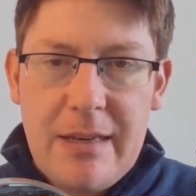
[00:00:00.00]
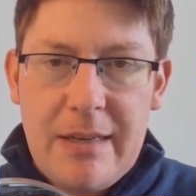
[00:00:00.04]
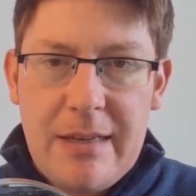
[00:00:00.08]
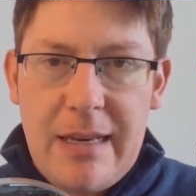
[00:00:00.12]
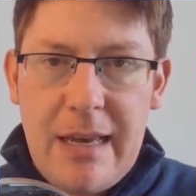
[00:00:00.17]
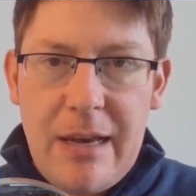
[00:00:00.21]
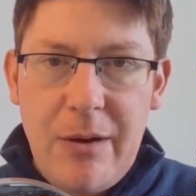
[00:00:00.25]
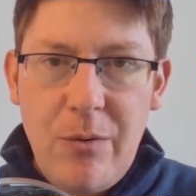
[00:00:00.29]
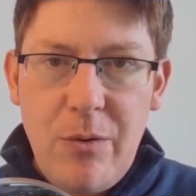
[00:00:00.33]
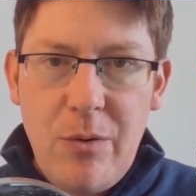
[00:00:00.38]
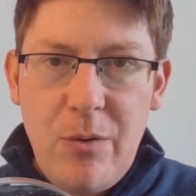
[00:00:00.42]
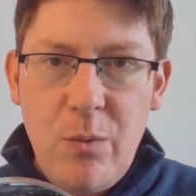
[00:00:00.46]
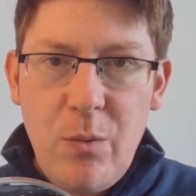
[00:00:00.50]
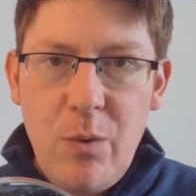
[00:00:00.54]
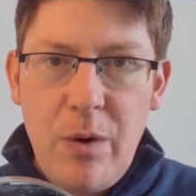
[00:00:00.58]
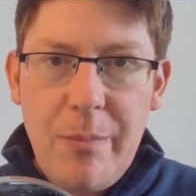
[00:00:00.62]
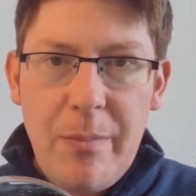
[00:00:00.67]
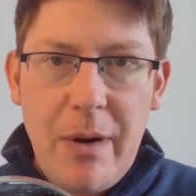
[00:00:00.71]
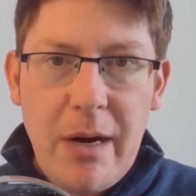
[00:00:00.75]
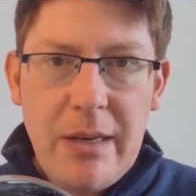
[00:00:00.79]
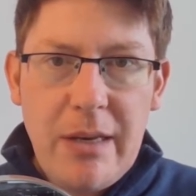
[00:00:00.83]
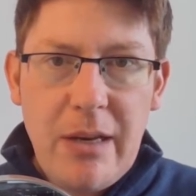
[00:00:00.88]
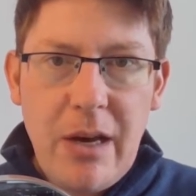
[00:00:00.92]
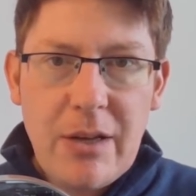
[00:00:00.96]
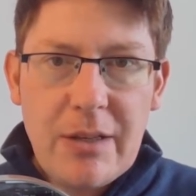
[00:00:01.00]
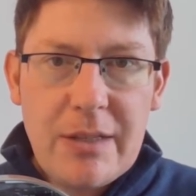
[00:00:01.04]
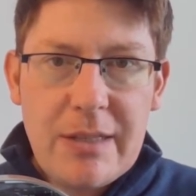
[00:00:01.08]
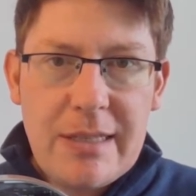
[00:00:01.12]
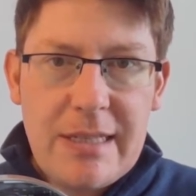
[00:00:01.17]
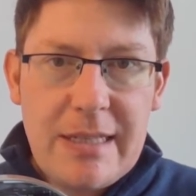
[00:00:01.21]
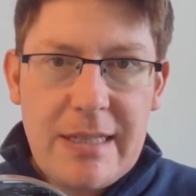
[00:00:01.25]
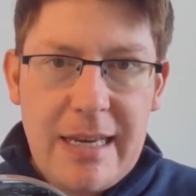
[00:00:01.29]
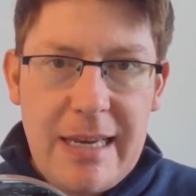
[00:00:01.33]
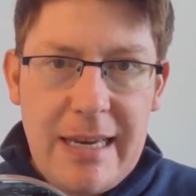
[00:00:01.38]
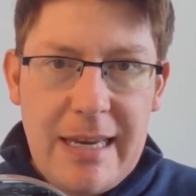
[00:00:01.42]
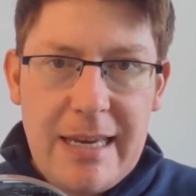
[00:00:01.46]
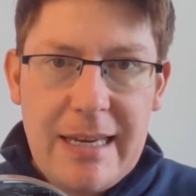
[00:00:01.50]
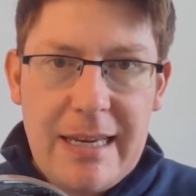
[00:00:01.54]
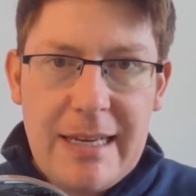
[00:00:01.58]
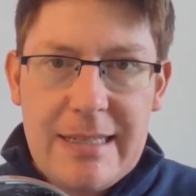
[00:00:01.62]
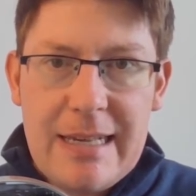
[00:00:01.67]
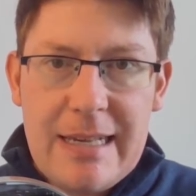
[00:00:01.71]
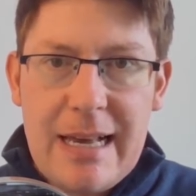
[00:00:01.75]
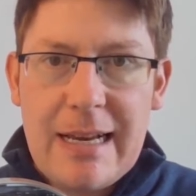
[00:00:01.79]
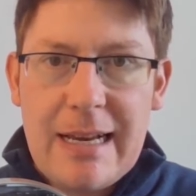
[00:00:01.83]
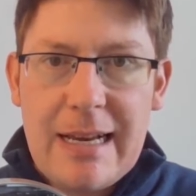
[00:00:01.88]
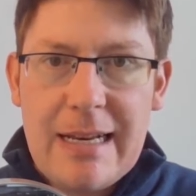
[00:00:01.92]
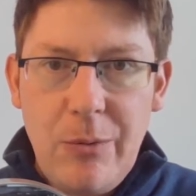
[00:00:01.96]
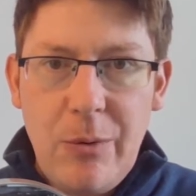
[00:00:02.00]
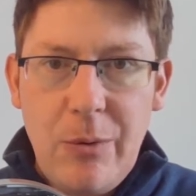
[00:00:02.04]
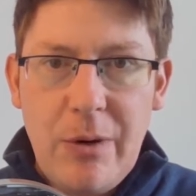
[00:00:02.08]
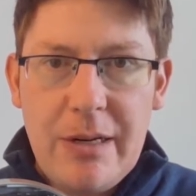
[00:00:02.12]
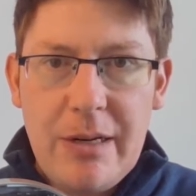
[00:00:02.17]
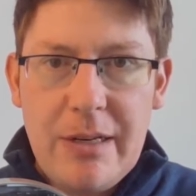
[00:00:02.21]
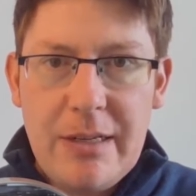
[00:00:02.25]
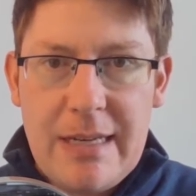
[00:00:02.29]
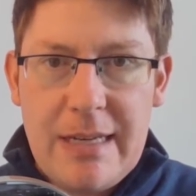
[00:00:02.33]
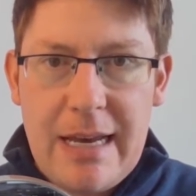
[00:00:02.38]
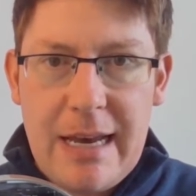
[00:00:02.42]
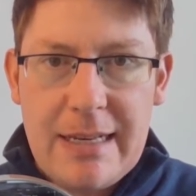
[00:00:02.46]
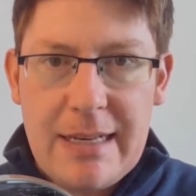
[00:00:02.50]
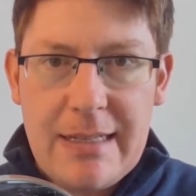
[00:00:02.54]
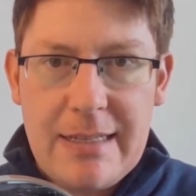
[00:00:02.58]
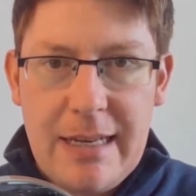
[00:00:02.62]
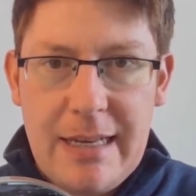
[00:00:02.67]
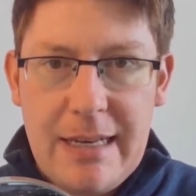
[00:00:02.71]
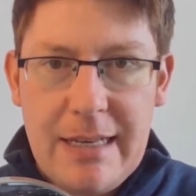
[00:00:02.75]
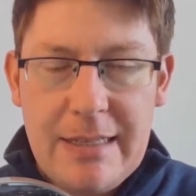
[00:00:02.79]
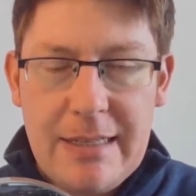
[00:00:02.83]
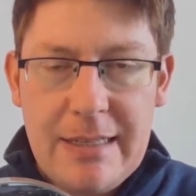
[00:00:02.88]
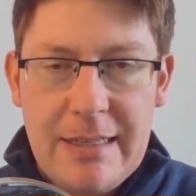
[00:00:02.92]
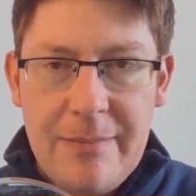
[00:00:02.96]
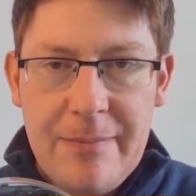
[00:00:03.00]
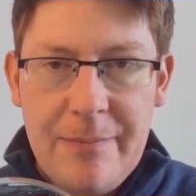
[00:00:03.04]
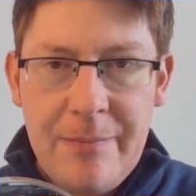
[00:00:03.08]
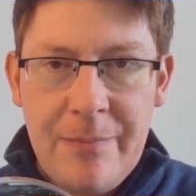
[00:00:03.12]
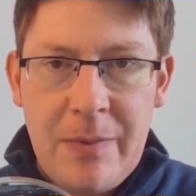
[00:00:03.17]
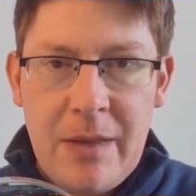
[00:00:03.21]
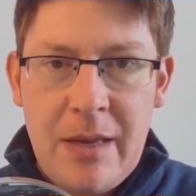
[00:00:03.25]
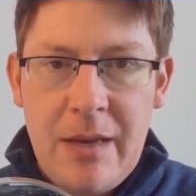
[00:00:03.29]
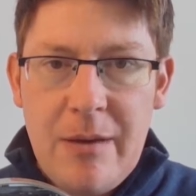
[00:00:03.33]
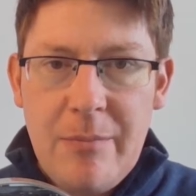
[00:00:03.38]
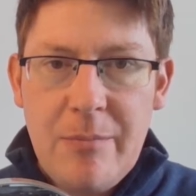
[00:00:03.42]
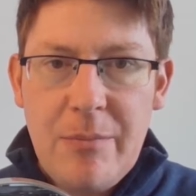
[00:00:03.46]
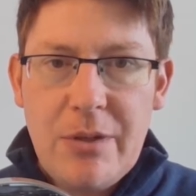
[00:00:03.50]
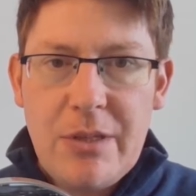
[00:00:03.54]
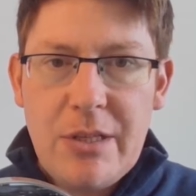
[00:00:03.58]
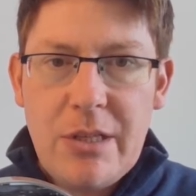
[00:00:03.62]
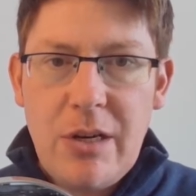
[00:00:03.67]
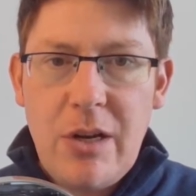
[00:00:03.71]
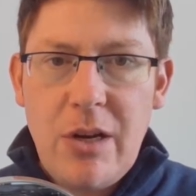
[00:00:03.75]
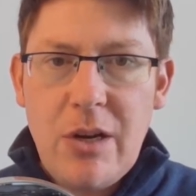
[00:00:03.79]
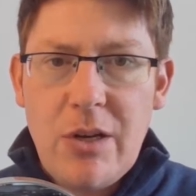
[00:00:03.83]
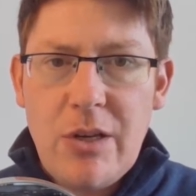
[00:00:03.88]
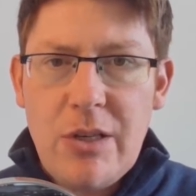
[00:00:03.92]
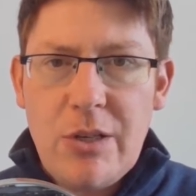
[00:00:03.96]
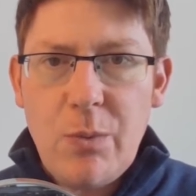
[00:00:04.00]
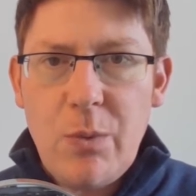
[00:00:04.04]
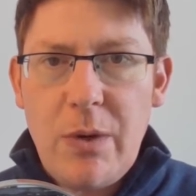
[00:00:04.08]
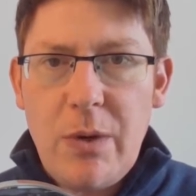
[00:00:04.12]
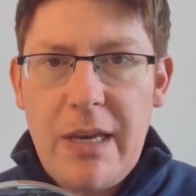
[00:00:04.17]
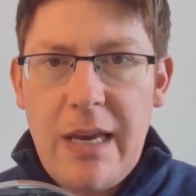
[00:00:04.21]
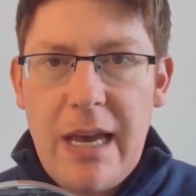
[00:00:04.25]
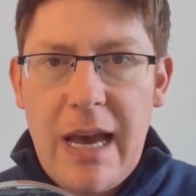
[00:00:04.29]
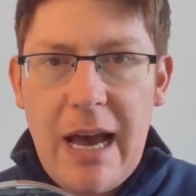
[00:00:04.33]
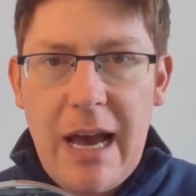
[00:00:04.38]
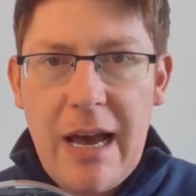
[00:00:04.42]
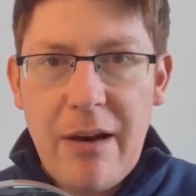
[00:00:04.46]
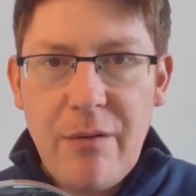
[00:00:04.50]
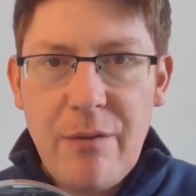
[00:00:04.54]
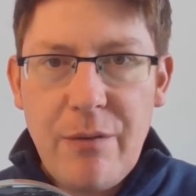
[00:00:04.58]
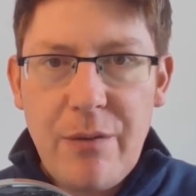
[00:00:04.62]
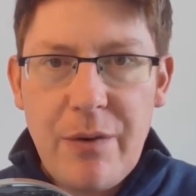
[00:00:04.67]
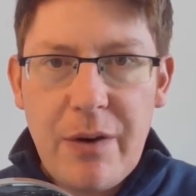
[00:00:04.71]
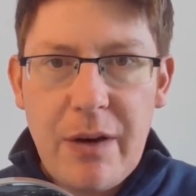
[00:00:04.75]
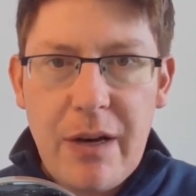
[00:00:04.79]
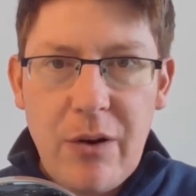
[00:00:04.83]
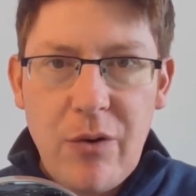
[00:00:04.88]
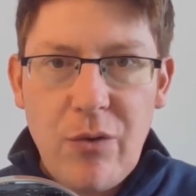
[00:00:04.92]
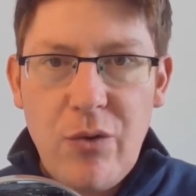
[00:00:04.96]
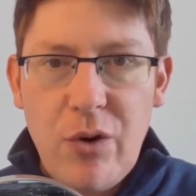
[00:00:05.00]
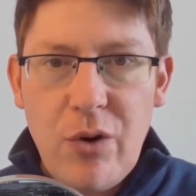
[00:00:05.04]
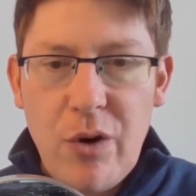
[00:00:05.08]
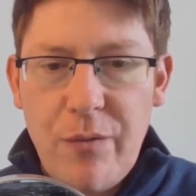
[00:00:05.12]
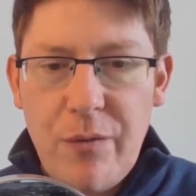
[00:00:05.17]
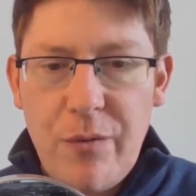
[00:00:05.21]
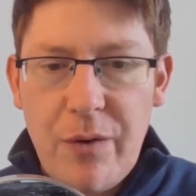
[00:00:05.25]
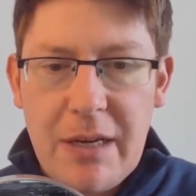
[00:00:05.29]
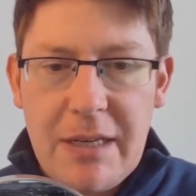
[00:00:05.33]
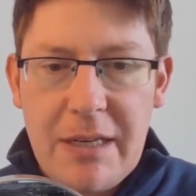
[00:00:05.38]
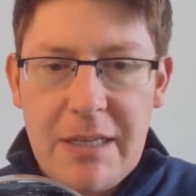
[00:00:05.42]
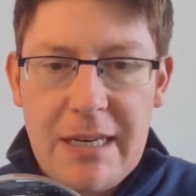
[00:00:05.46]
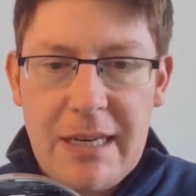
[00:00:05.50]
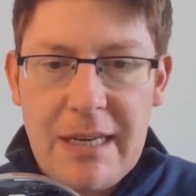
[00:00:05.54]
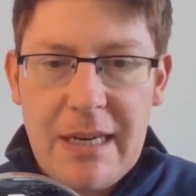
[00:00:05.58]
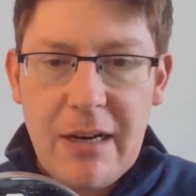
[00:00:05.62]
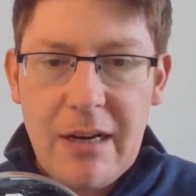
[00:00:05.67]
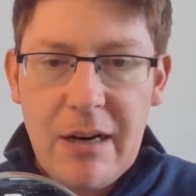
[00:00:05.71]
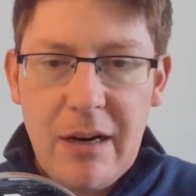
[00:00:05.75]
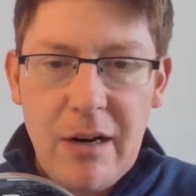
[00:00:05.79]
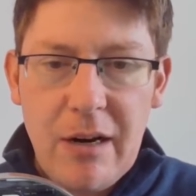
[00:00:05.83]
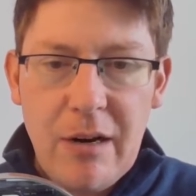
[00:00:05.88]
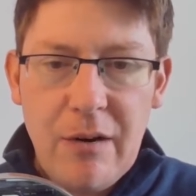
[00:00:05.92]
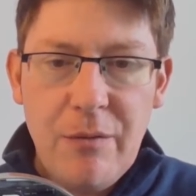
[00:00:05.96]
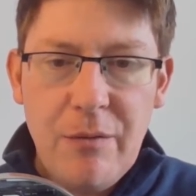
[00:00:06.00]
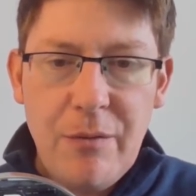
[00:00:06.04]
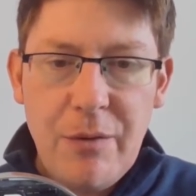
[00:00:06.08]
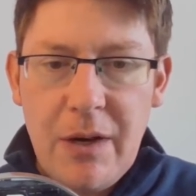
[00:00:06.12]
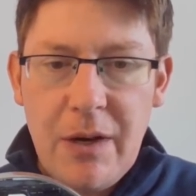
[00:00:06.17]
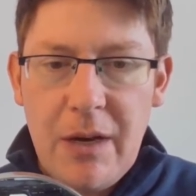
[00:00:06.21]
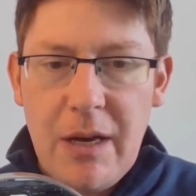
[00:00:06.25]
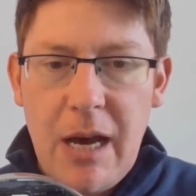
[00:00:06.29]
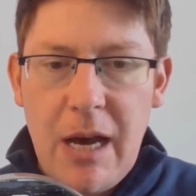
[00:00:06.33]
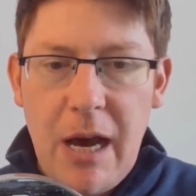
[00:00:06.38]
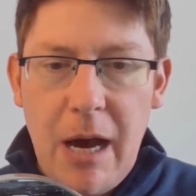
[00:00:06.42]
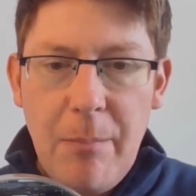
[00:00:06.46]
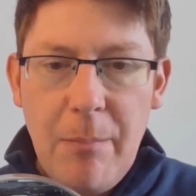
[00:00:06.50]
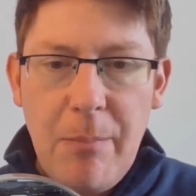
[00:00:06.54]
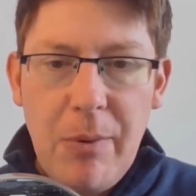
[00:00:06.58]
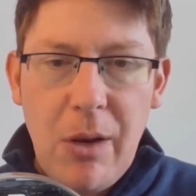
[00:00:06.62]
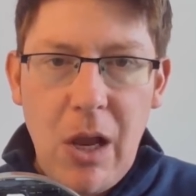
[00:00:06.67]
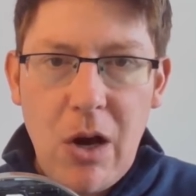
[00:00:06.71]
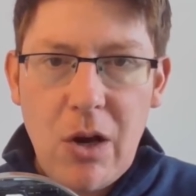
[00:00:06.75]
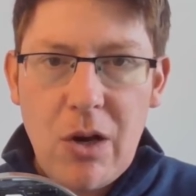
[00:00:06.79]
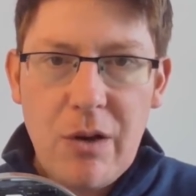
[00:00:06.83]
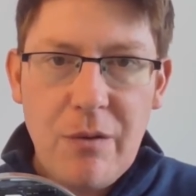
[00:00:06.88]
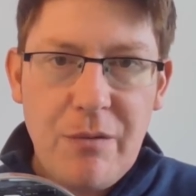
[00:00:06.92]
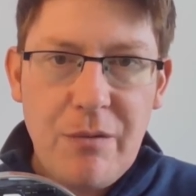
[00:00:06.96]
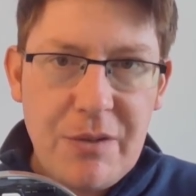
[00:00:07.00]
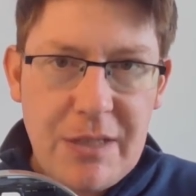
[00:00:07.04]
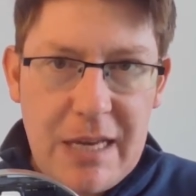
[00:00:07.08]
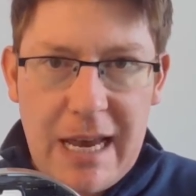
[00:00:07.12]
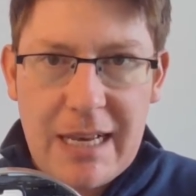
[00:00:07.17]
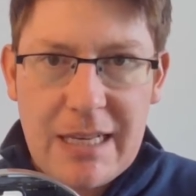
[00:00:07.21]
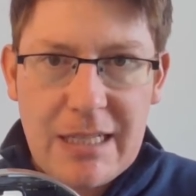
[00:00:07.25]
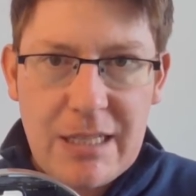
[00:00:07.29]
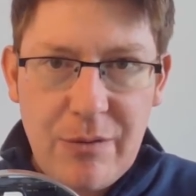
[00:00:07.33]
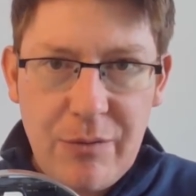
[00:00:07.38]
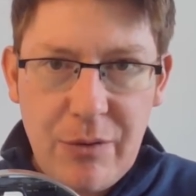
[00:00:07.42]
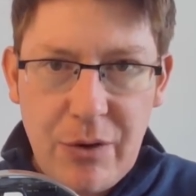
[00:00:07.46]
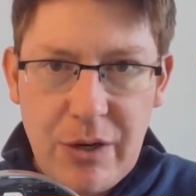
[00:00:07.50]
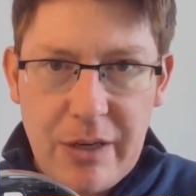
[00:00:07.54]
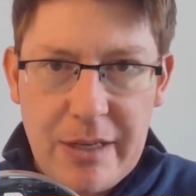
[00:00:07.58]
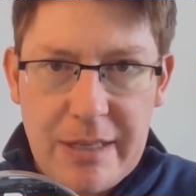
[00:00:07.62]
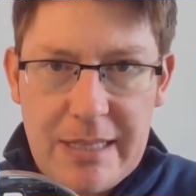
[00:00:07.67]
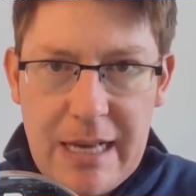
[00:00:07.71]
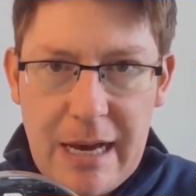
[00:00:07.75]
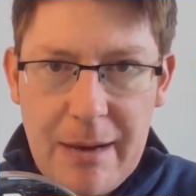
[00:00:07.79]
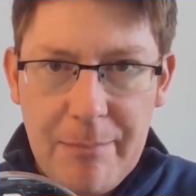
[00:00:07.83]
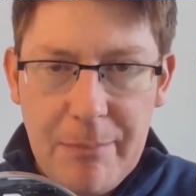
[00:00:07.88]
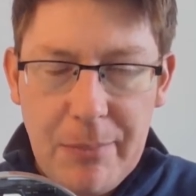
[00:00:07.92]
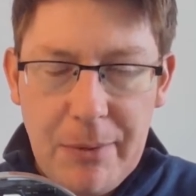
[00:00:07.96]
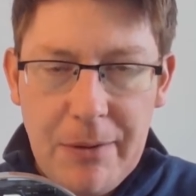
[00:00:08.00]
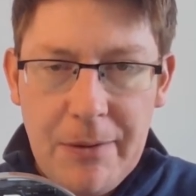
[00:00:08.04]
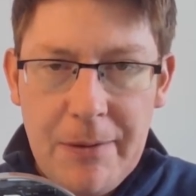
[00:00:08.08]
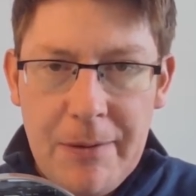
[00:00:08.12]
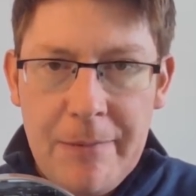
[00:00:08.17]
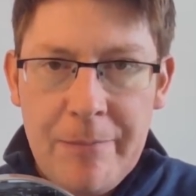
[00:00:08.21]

Now, we might not see exactly where the text is, but so long as we have a rough idea of a block of text, for example,